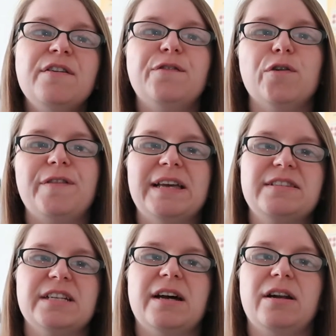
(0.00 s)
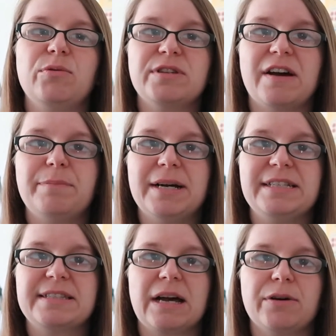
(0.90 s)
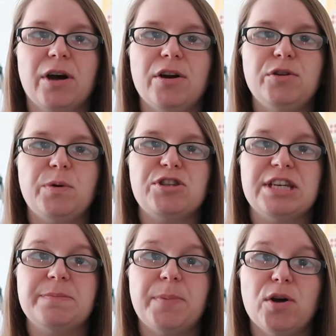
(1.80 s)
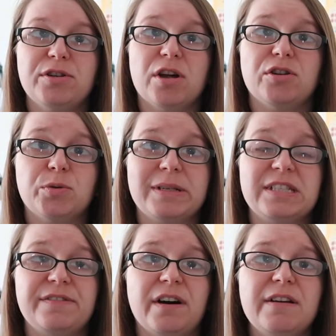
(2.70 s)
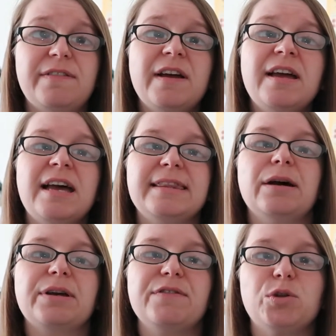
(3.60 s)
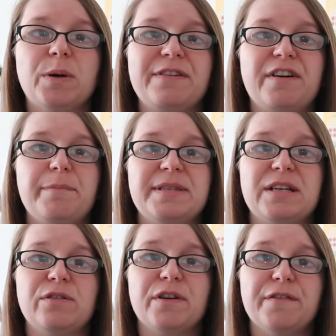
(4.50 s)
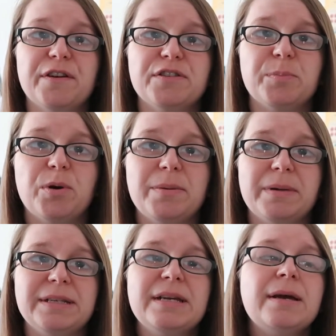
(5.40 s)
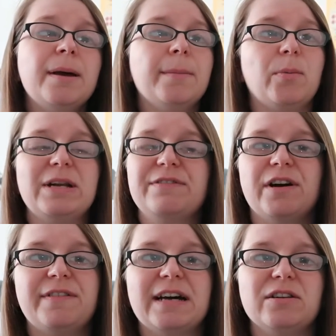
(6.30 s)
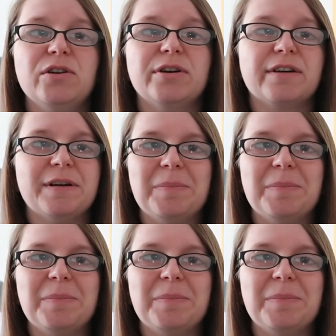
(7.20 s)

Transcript: for Vetster. I'll also have my discount code, which is birdnerd25, and that'll give you 25% off your first appointment. But whenever I've had a look, I've had